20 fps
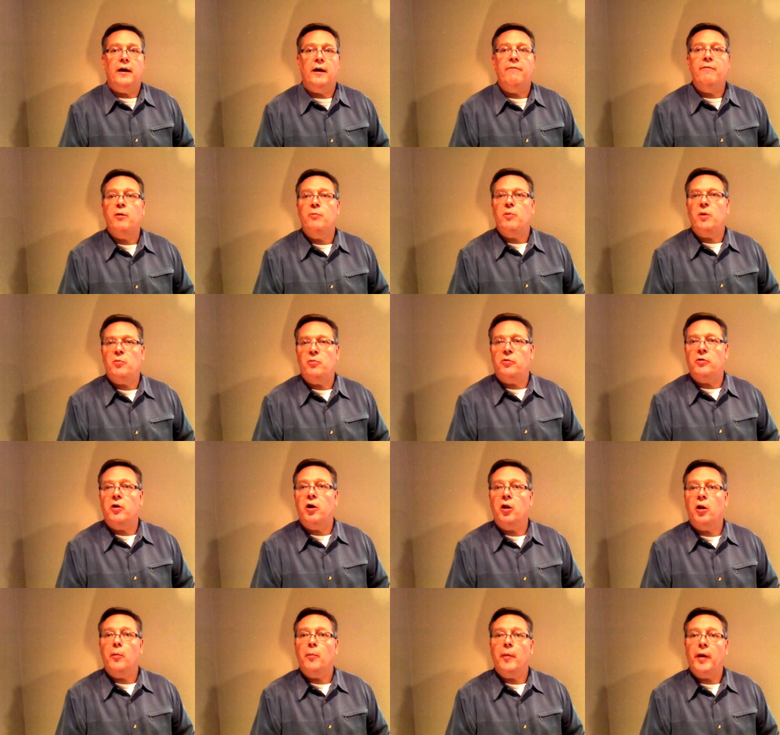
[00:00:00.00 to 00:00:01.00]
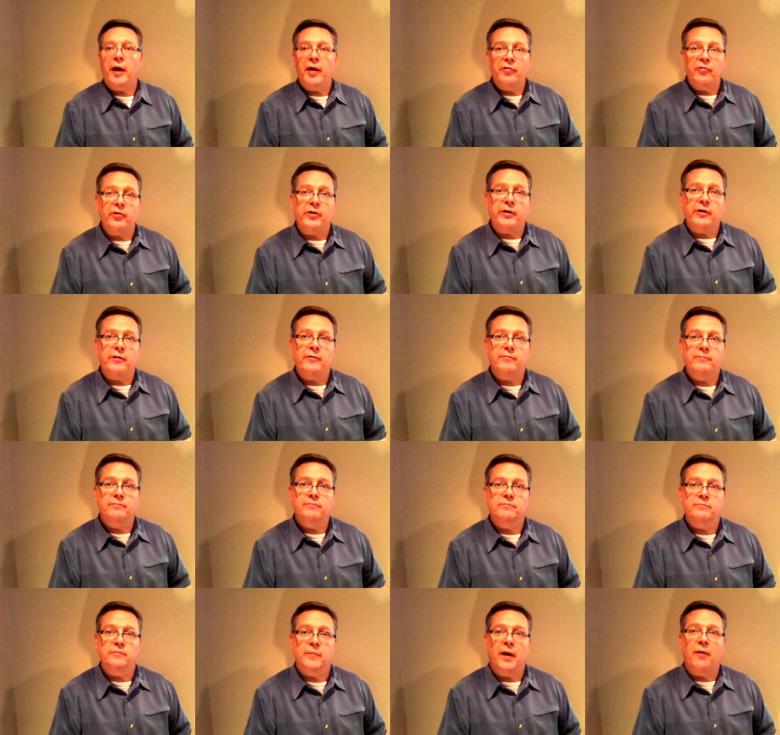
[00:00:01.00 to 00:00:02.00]
I've had people call it magic
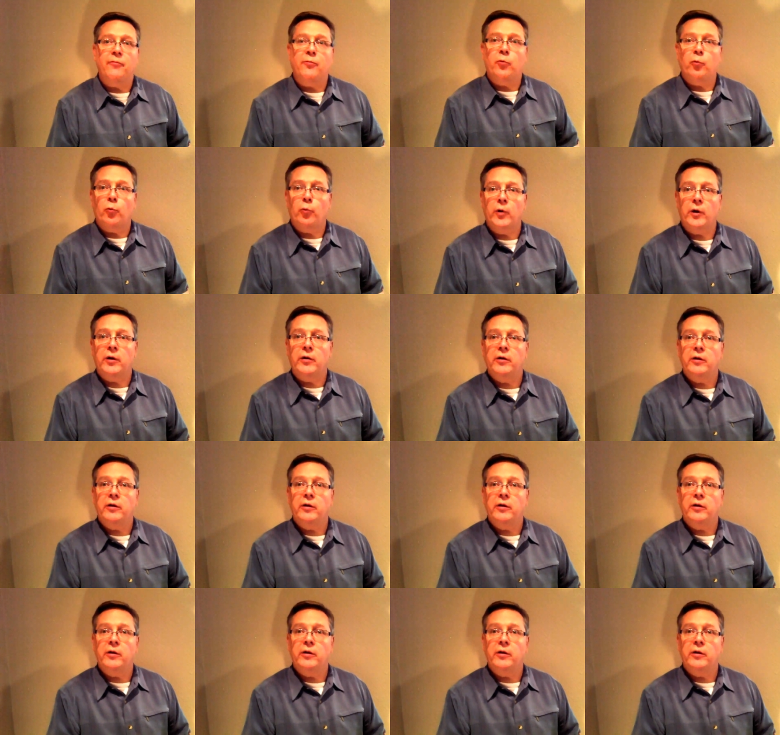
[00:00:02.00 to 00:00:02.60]
after one.